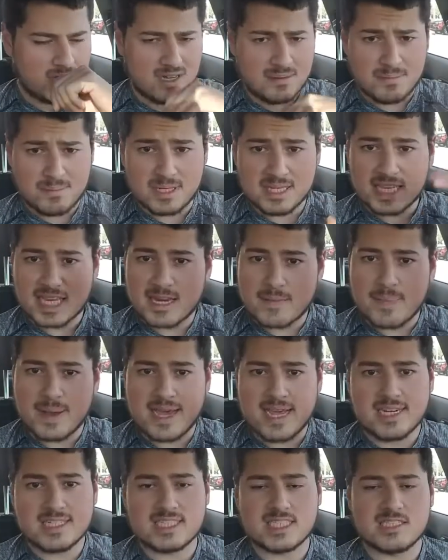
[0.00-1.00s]
a million
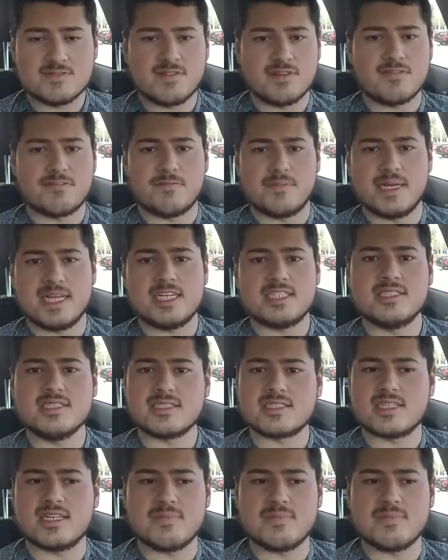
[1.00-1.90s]
pages of information that's